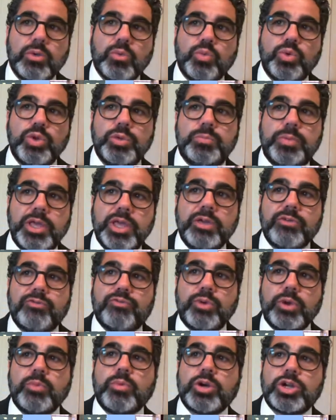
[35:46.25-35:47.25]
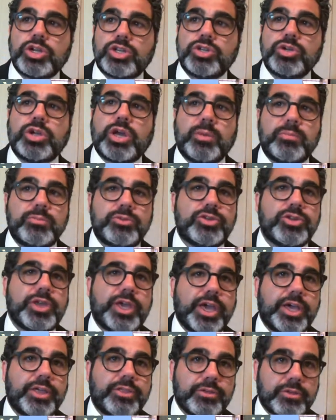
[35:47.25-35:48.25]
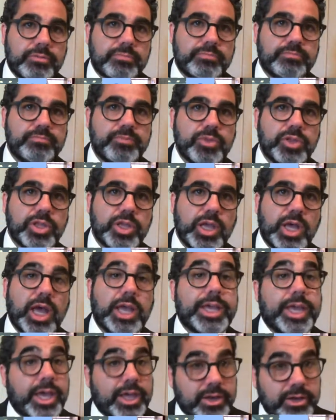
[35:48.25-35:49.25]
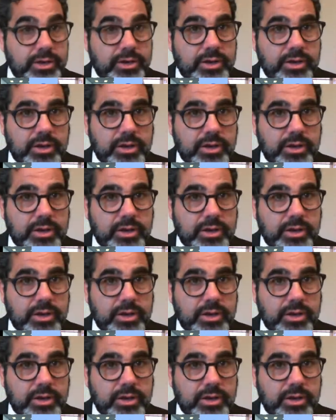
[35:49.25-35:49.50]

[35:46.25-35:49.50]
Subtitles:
would be if we were to come together again.